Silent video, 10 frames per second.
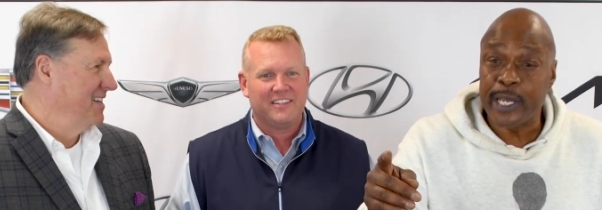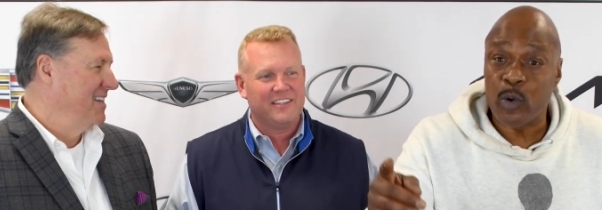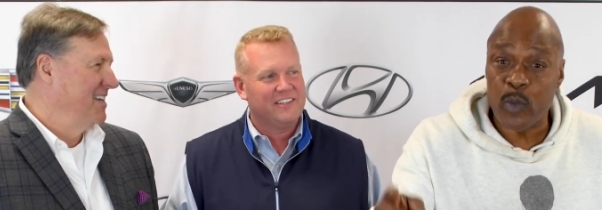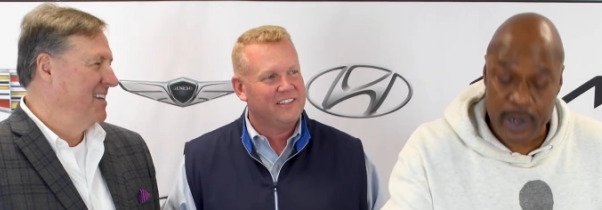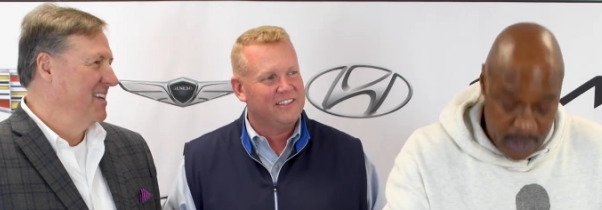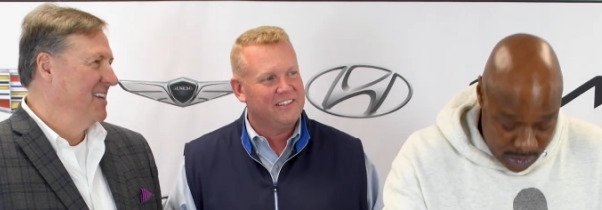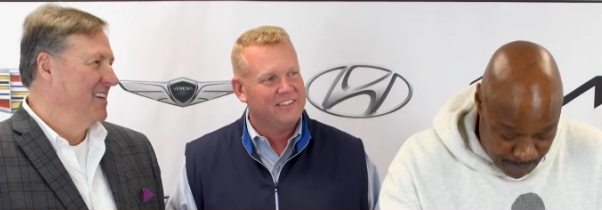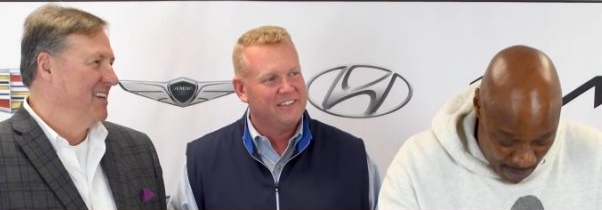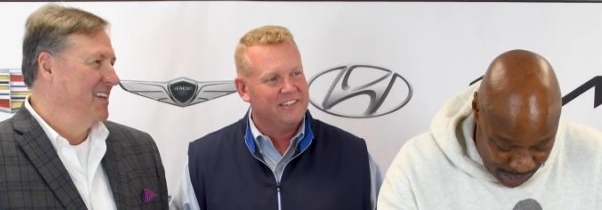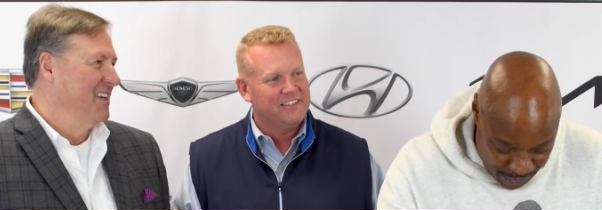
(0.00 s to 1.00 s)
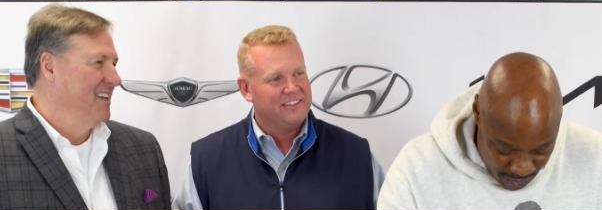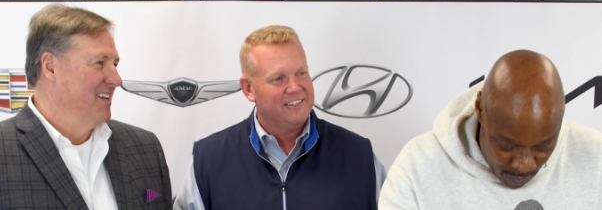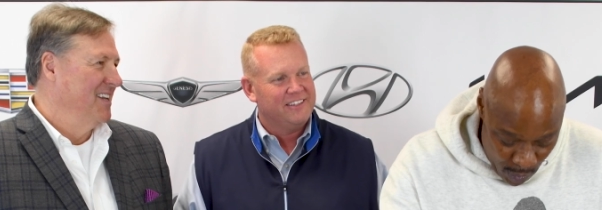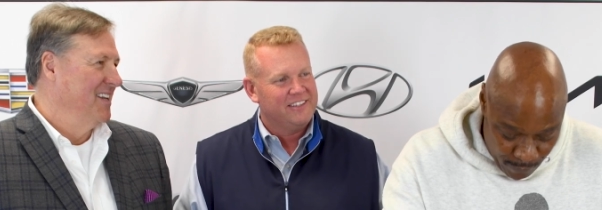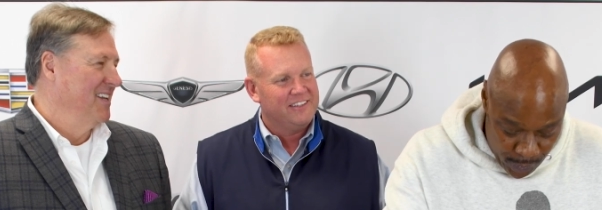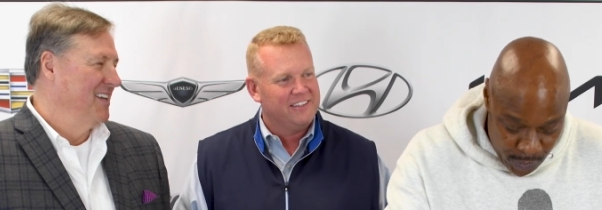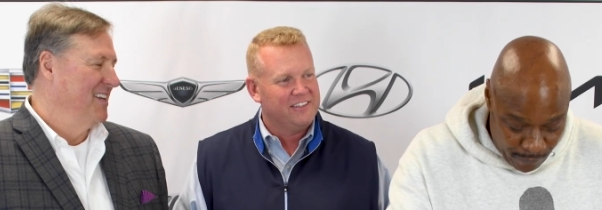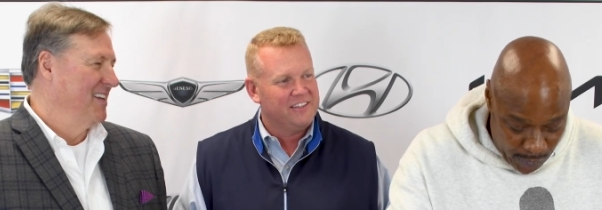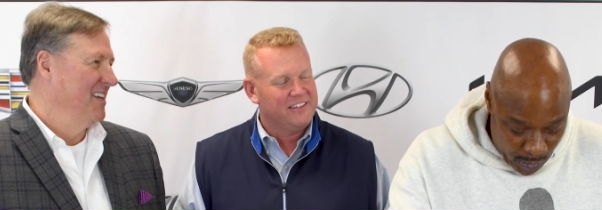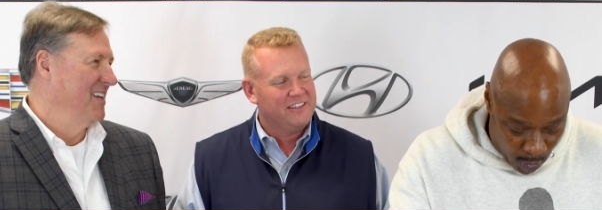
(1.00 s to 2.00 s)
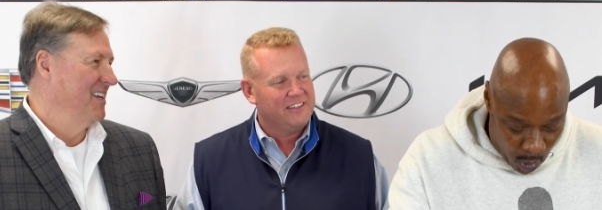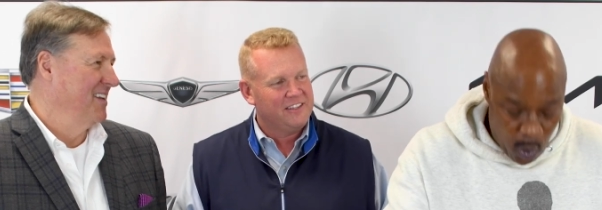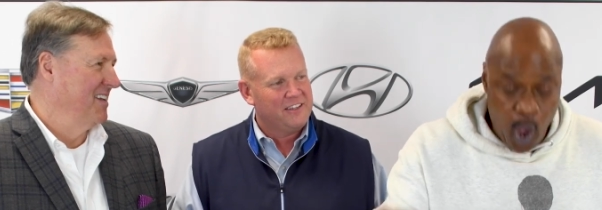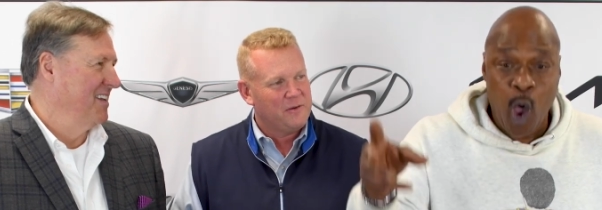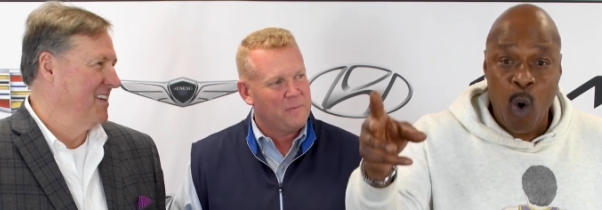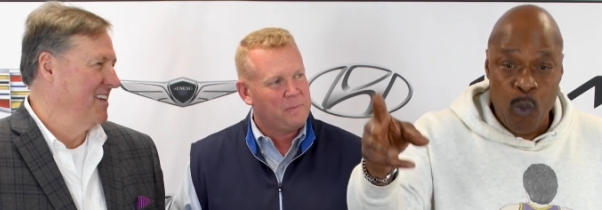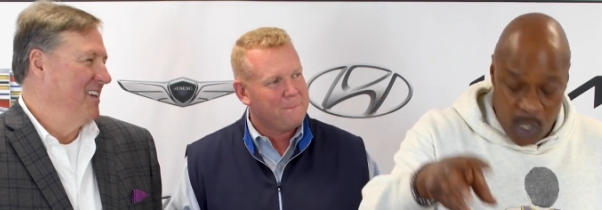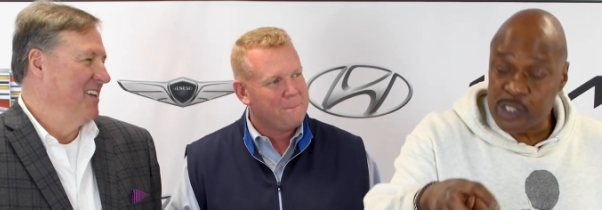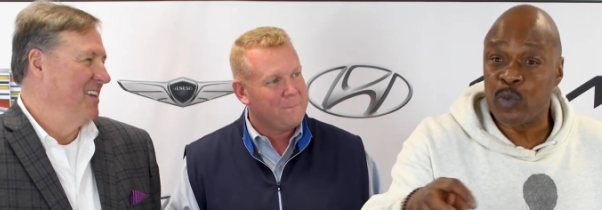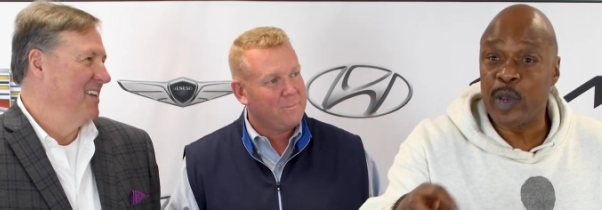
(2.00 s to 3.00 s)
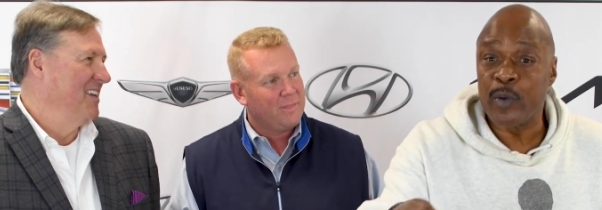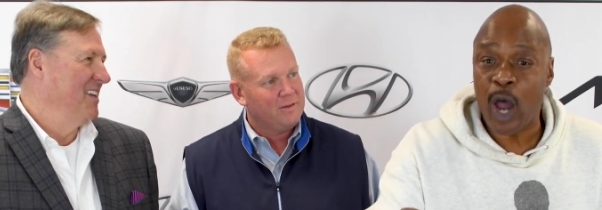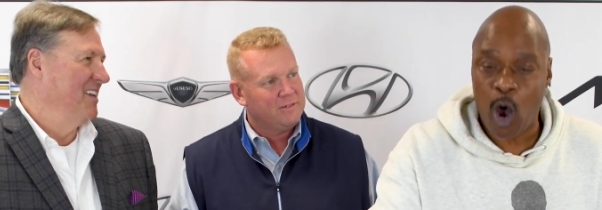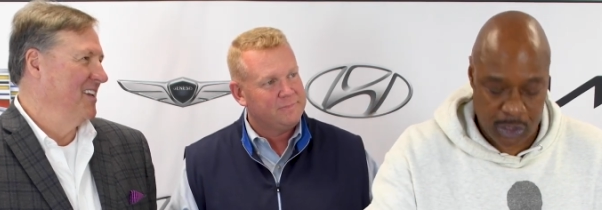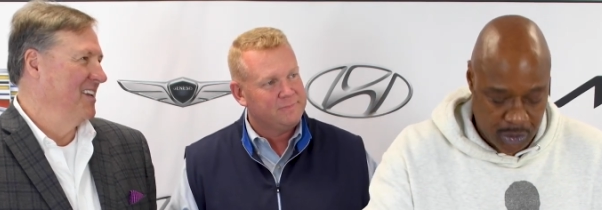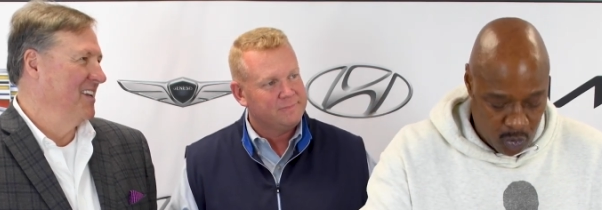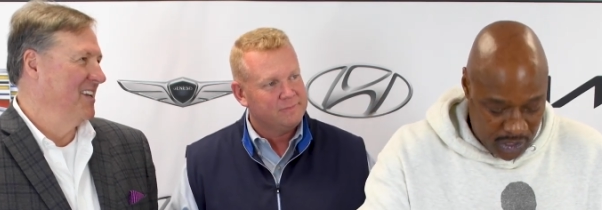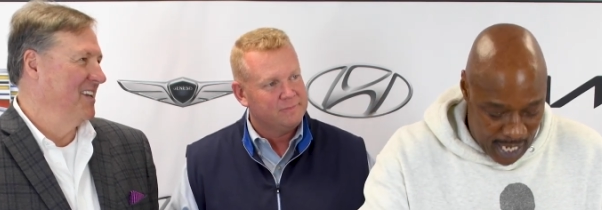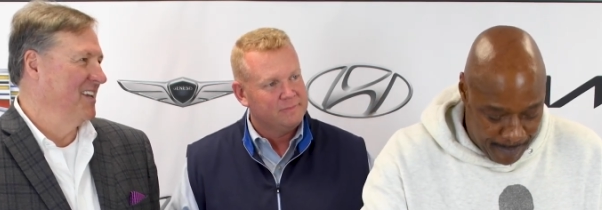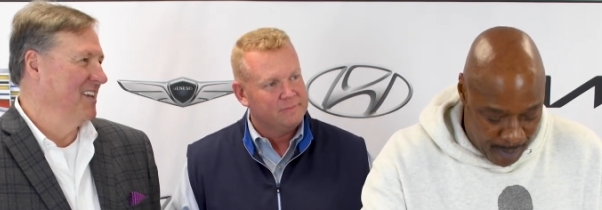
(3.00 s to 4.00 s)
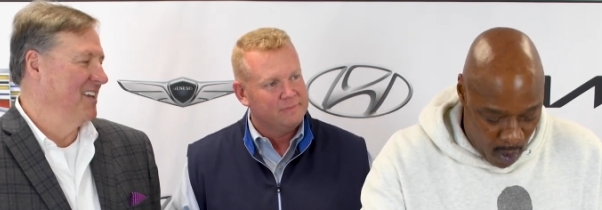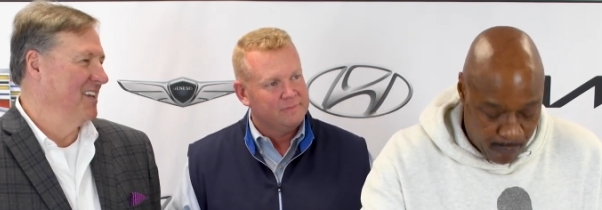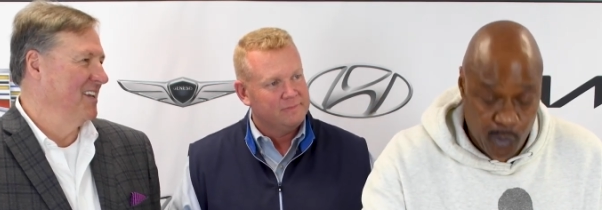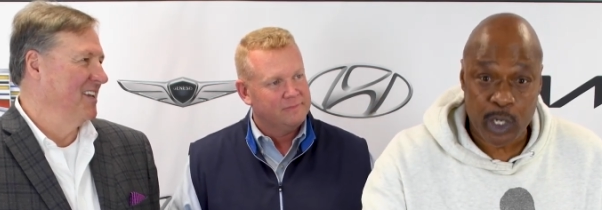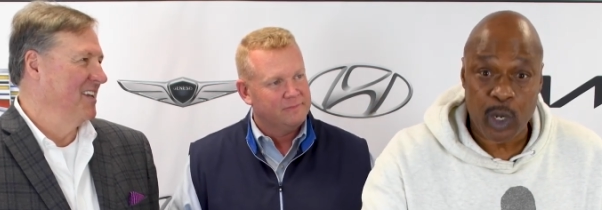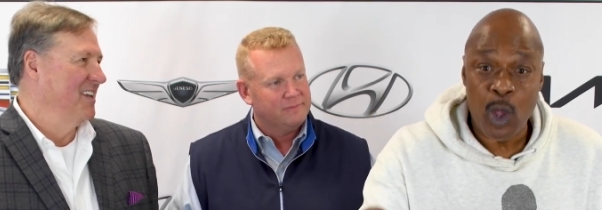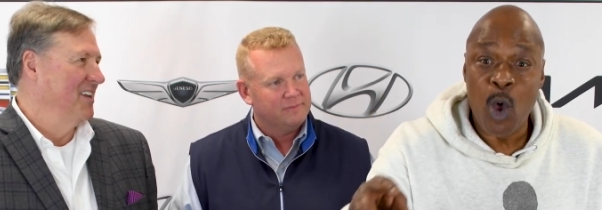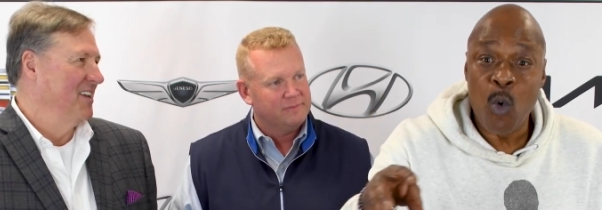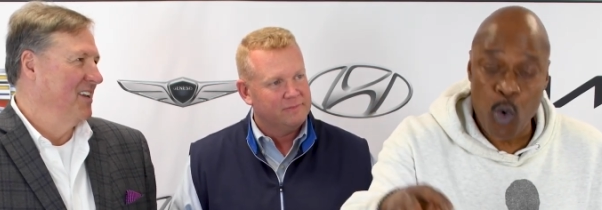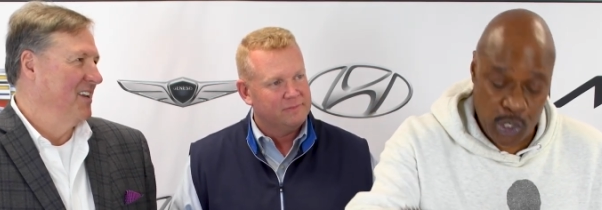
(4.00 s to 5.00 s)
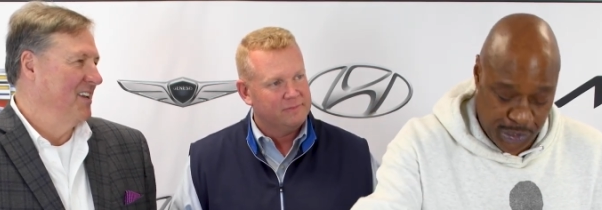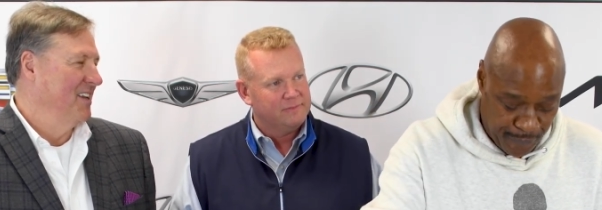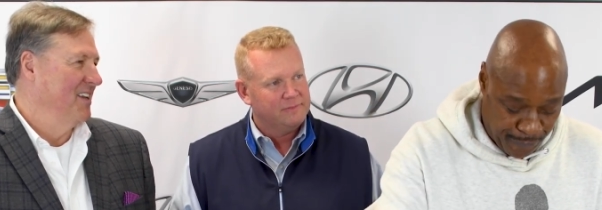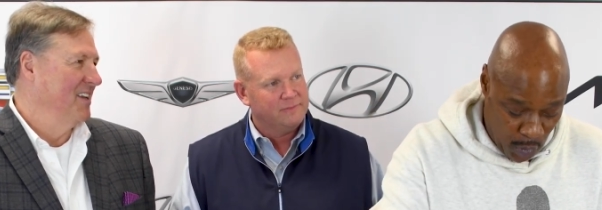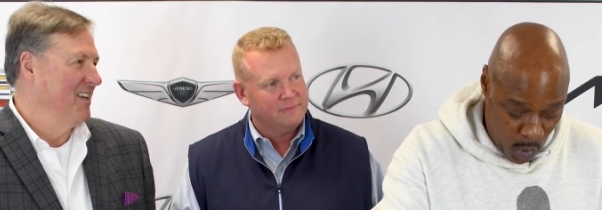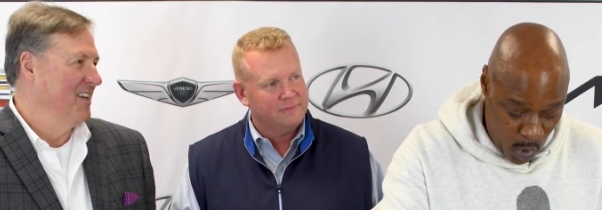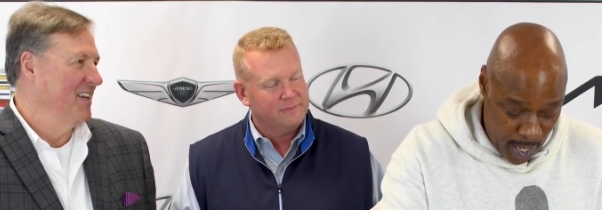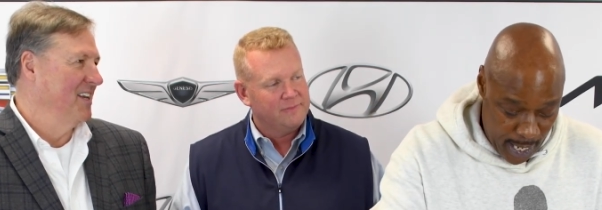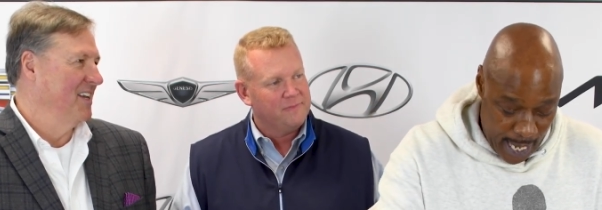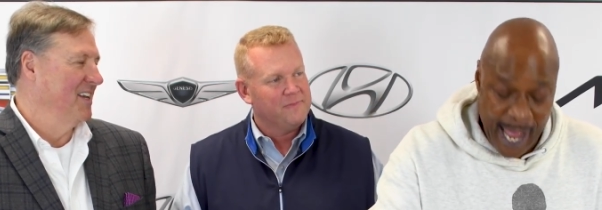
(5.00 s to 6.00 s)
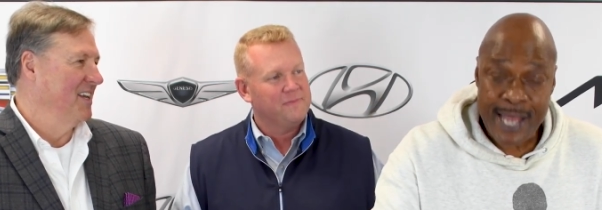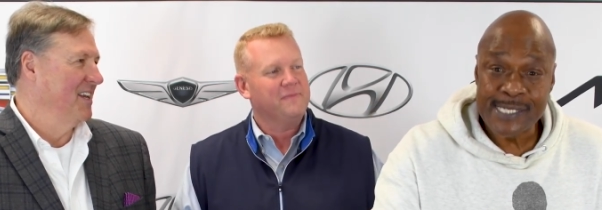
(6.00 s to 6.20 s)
Speaker 1: get a winter inspection for your vehicle, which we will also top off with a washer fluid,